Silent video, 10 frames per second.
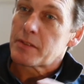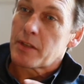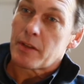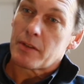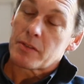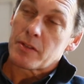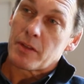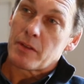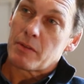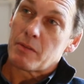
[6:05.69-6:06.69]

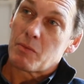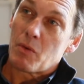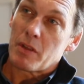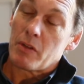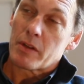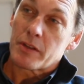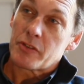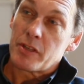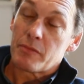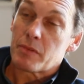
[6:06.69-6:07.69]
So what you can
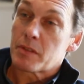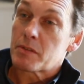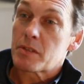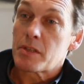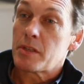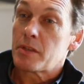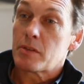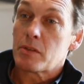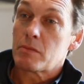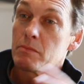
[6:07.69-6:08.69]
achieve with a
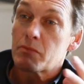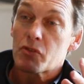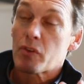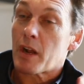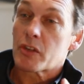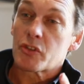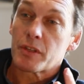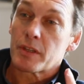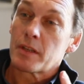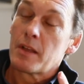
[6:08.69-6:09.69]
steel
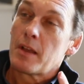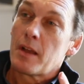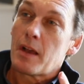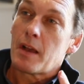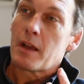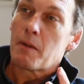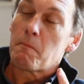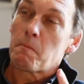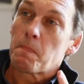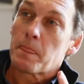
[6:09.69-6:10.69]
structure,
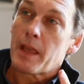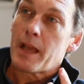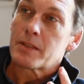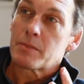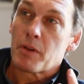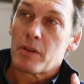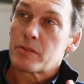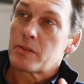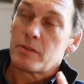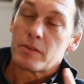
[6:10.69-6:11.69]
as
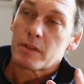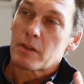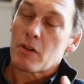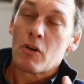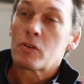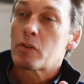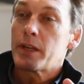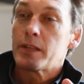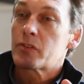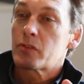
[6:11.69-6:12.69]
opposed to using a
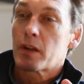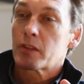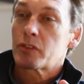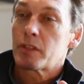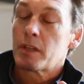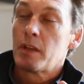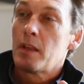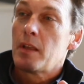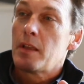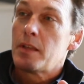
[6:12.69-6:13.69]
concrete structure,
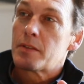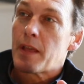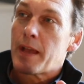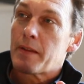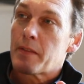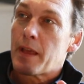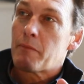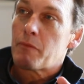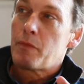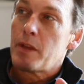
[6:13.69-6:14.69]
is
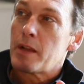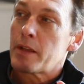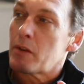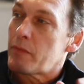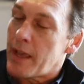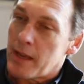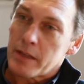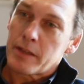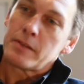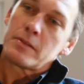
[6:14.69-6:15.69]
that feeling of
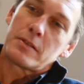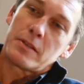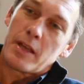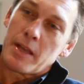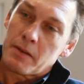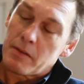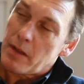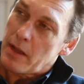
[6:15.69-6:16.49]
elegance and